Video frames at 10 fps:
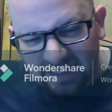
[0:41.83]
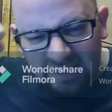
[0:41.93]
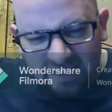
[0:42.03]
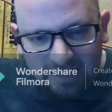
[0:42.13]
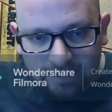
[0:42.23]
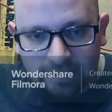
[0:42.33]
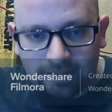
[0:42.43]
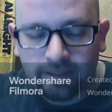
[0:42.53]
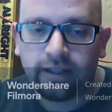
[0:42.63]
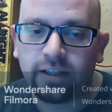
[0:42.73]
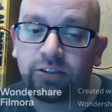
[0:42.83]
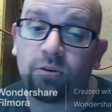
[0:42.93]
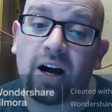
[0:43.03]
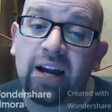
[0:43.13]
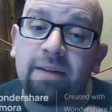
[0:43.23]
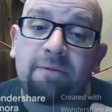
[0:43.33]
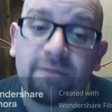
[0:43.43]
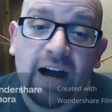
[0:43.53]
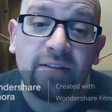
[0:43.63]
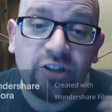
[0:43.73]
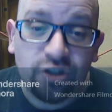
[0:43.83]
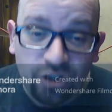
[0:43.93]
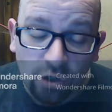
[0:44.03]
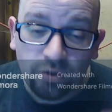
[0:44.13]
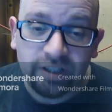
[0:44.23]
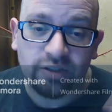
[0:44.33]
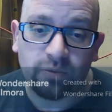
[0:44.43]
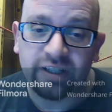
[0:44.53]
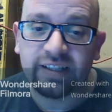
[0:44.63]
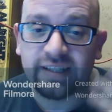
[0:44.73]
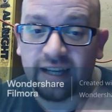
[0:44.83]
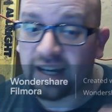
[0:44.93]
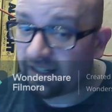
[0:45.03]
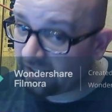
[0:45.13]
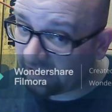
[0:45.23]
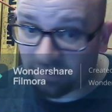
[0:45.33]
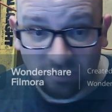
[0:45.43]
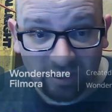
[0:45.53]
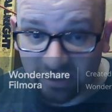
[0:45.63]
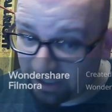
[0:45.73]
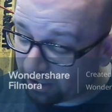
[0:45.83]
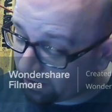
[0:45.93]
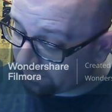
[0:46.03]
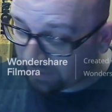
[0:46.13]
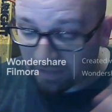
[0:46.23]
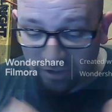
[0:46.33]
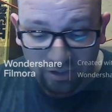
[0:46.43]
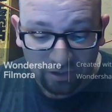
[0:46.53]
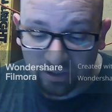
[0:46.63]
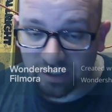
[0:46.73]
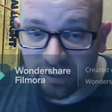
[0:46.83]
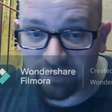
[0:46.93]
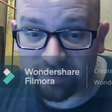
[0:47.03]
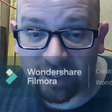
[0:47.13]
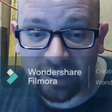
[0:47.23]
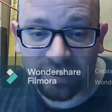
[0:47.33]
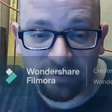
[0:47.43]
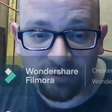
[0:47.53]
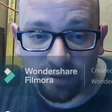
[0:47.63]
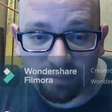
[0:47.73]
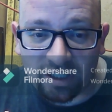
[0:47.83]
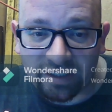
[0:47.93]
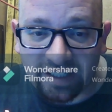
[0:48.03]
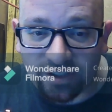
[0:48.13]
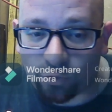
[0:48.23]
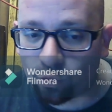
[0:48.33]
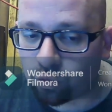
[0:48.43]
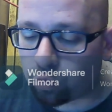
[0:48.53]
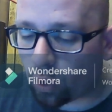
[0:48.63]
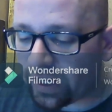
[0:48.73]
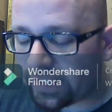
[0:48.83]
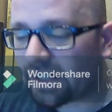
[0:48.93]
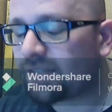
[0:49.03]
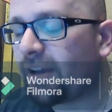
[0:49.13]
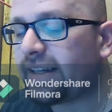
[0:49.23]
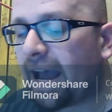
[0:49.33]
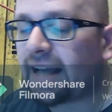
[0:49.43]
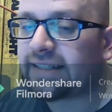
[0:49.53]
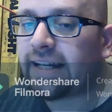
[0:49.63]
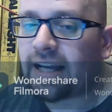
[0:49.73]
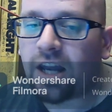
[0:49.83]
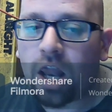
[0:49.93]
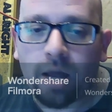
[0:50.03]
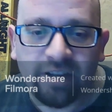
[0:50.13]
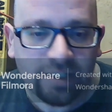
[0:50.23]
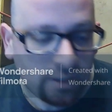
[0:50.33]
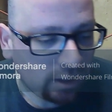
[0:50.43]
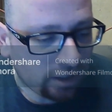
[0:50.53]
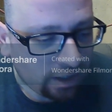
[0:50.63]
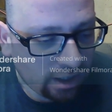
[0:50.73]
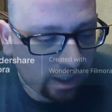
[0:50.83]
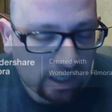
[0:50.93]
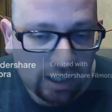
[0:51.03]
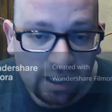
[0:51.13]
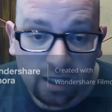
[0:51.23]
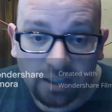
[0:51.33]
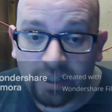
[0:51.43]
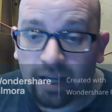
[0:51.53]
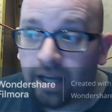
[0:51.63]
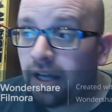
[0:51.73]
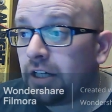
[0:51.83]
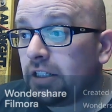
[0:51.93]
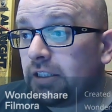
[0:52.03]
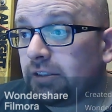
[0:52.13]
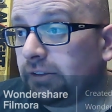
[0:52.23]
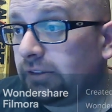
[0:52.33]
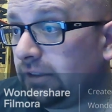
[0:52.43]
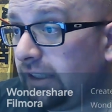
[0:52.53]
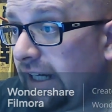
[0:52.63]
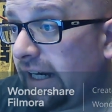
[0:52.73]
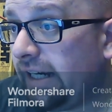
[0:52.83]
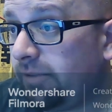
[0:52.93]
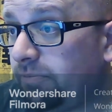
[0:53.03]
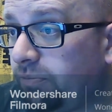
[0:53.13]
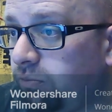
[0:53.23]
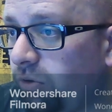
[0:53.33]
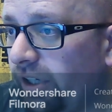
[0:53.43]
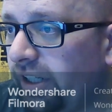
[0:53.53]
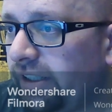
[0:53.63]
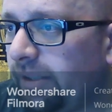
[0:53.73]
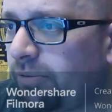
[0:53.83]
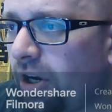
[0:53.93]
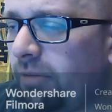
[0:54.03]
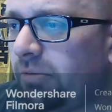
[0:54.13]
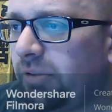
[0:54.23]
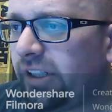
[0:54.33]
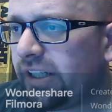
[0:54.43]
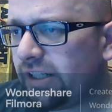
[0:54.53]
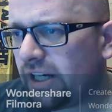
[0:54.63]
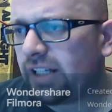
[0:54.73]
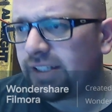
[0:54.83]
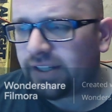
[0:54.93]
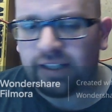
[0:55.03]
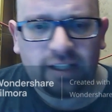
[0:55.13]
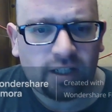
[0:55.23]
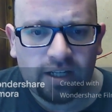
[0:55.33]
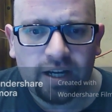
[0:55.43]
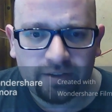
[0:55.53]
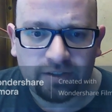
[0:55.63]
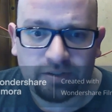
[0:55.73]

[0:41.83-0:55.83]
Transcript: Yes. So I am five and two this week's. Uh, we, you know, five and two in the fantasy football. That's great. That's fantastic. I love it. Uh, I really probably did not see a lot of the